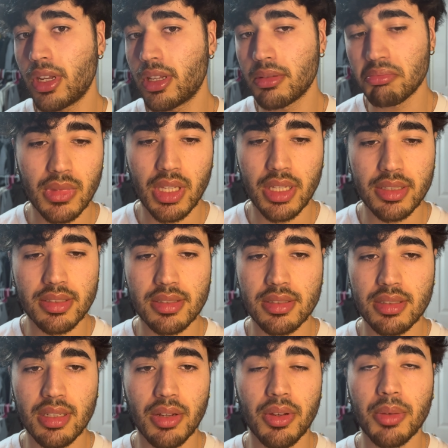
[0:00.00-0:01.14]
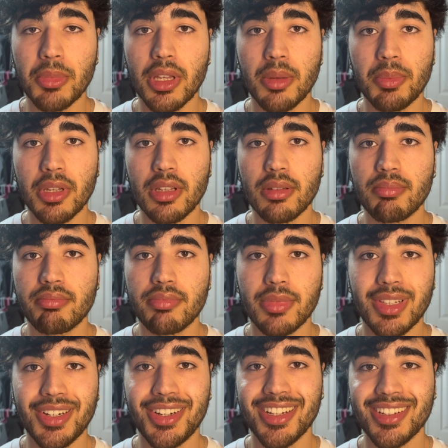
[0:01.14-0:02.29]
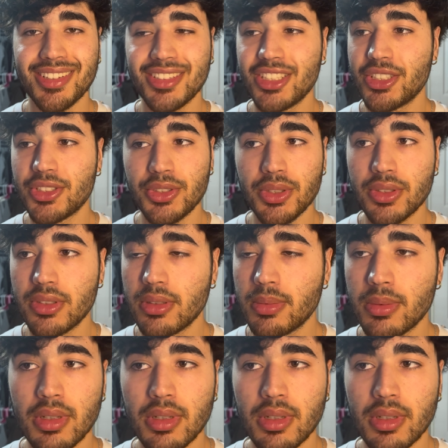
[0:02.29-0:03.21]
and that's how I'm keeping learning, just YouTube.